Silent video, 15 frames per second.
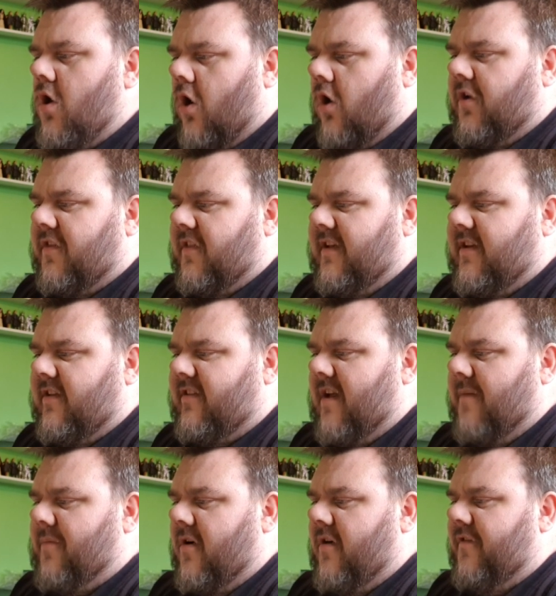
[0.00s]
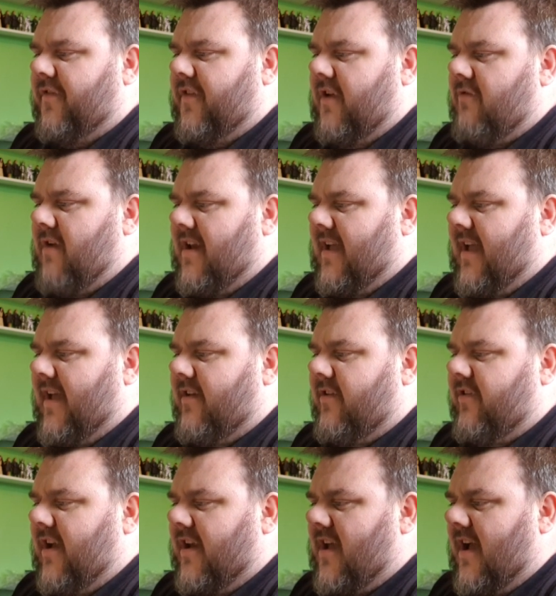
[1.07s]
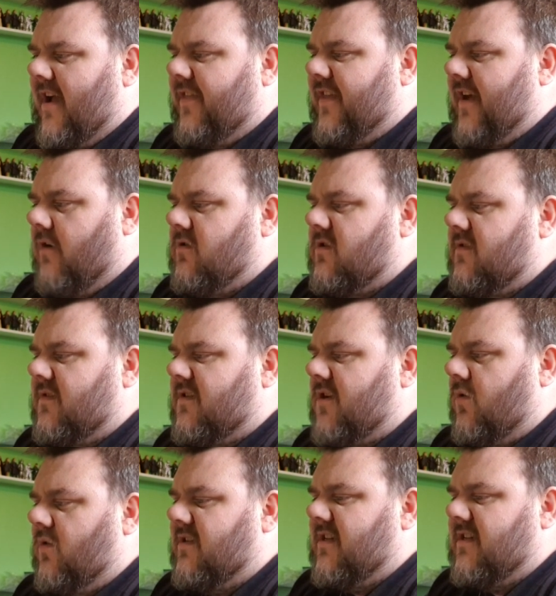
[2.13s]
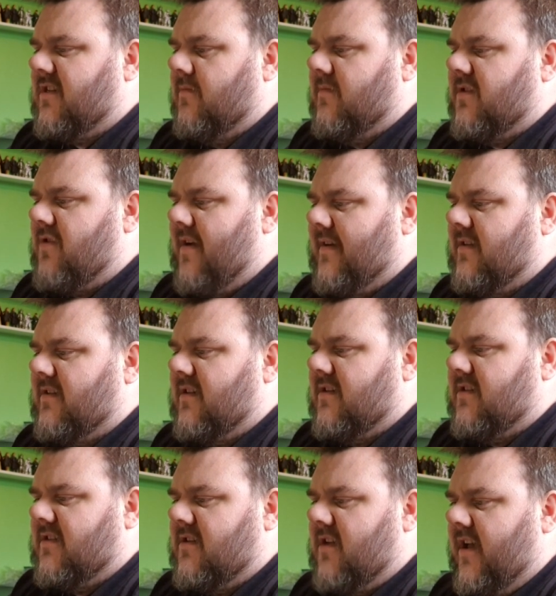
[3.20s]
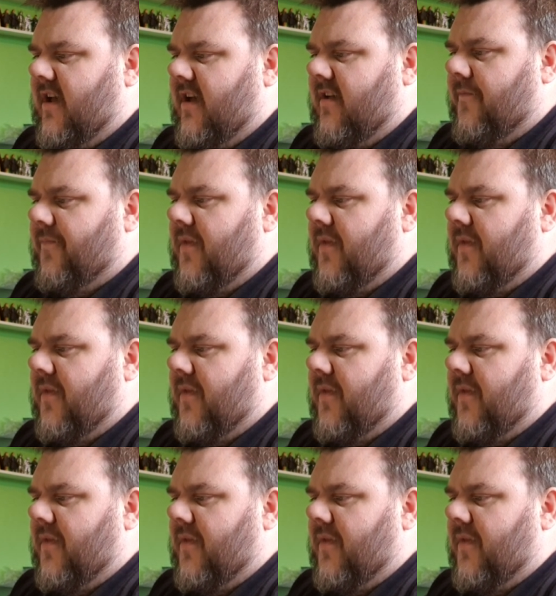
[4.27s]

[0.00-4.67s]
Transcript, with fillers: Under the leadership of the renegade Jedi, thousands of solar systems threaten to secede